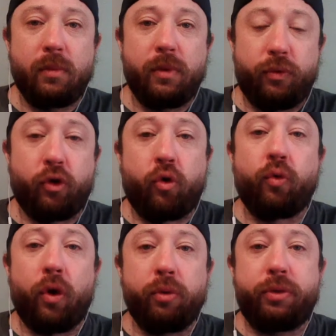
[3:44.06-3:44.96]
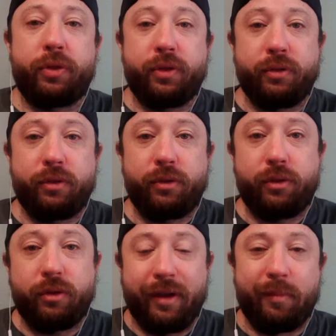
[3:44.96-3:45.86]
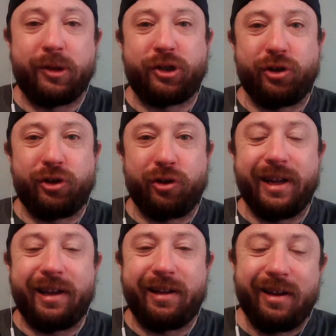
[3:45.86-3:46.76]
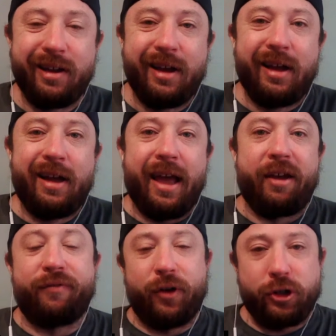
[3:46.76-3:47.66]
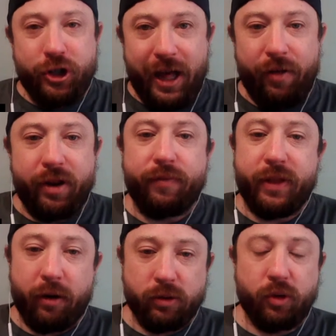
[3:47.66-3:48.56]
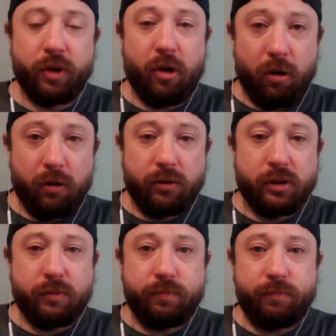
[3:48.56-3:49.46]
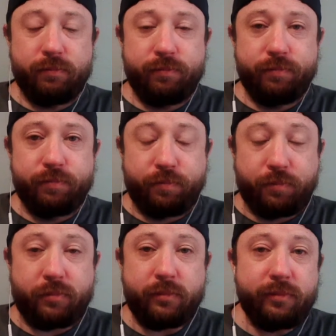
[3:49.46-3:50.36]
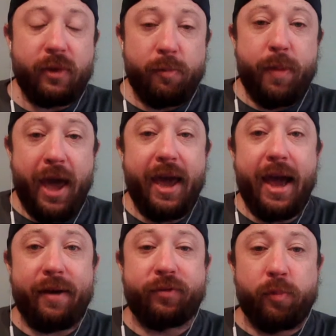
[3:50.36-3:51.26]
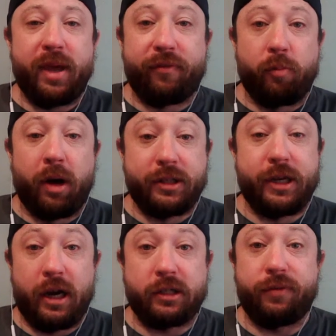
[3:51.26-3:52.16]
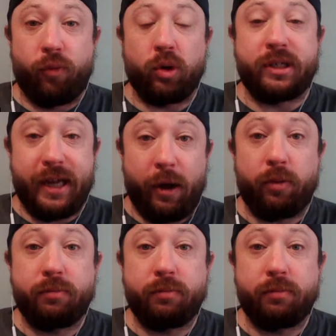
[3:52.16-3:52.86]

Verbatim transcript: The growth and maturity and functionality of the Arizona Cardinals may have to be from Monti Ossenfort down.